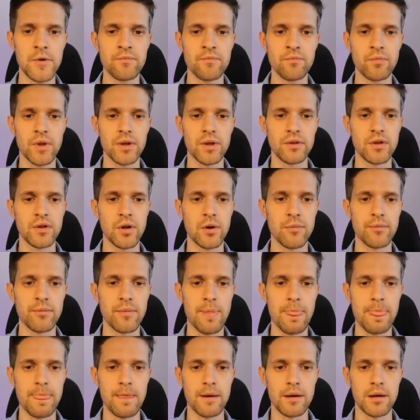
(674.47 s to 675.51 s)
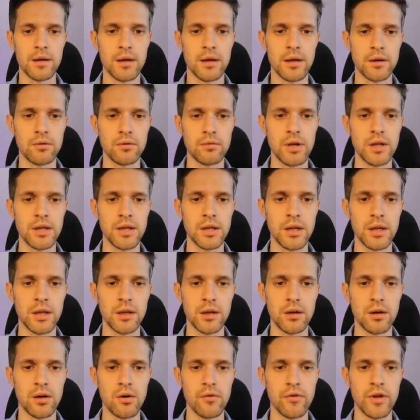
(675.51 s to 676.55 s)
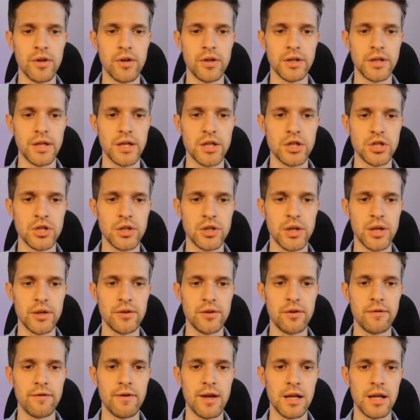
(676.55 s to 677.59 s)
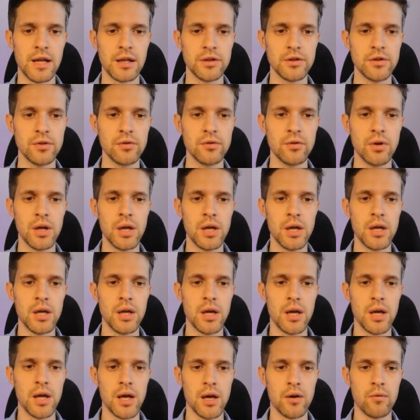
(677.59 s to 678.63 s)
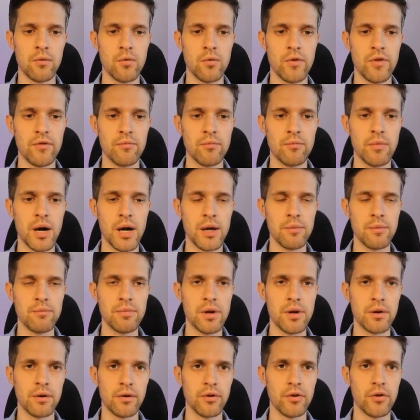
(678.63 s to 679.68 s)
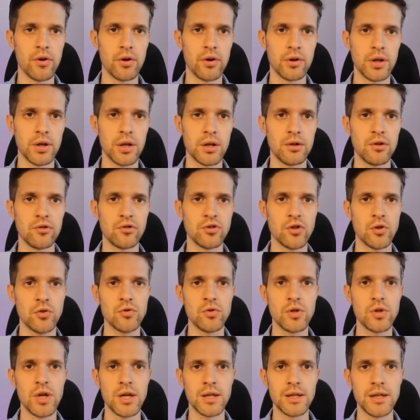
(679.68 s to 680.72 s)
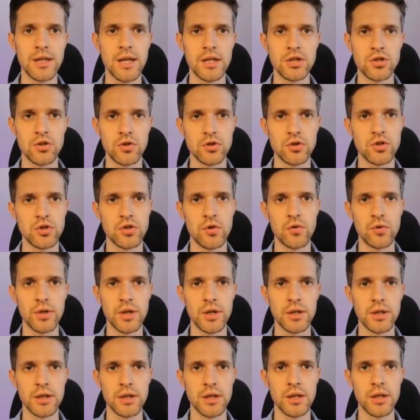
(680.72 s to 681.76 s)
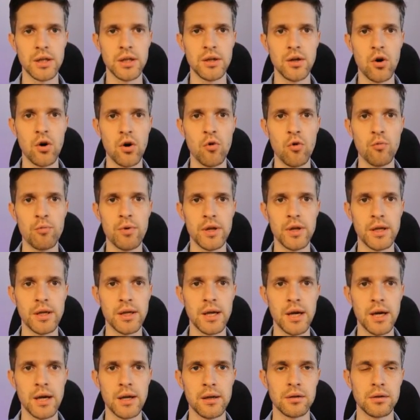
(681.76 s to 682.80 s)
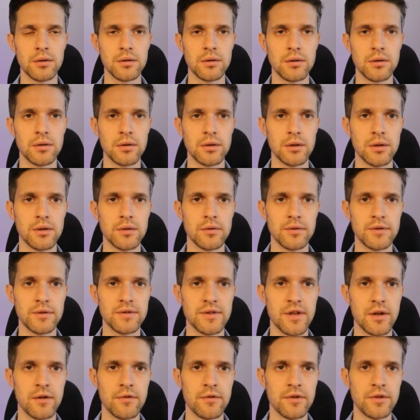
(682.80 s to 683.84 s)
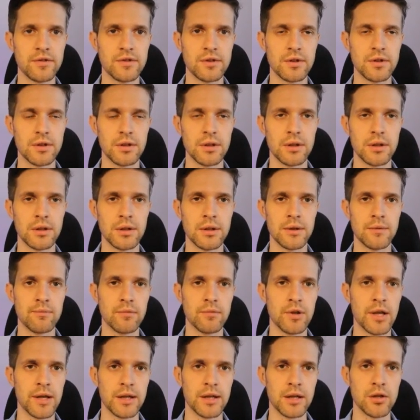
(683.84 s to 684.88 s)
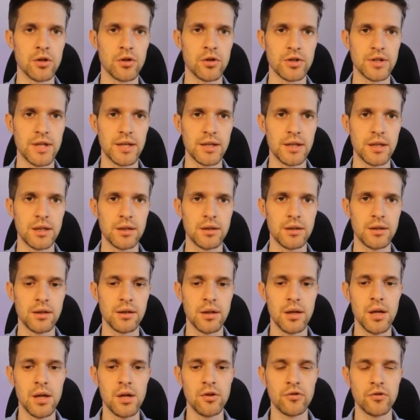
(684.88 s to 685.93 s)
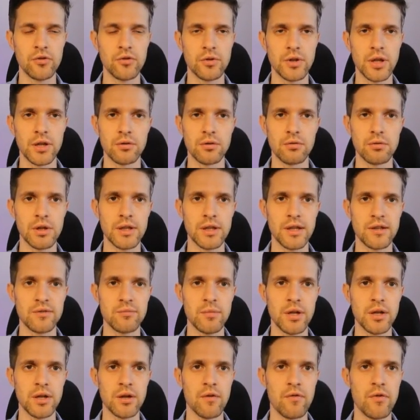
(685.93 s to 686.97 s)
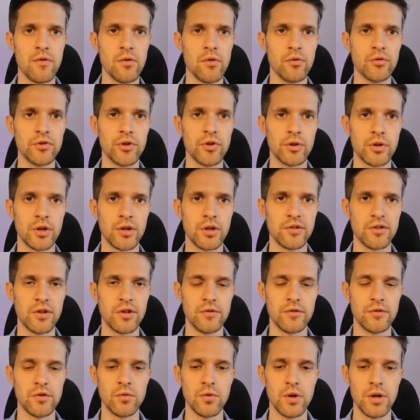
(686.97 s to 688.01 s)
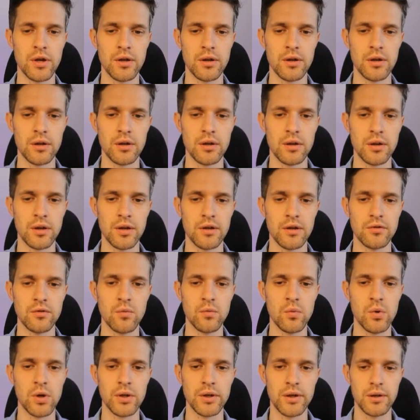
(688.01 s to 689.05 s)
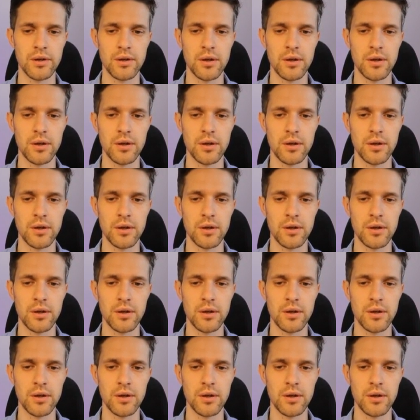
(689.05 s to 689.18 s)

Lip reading: So I'm creating authentication header value with my bearer token. So you can get your token in OpenAI service, like in your tenant. So you can create as many of those tokens as you want.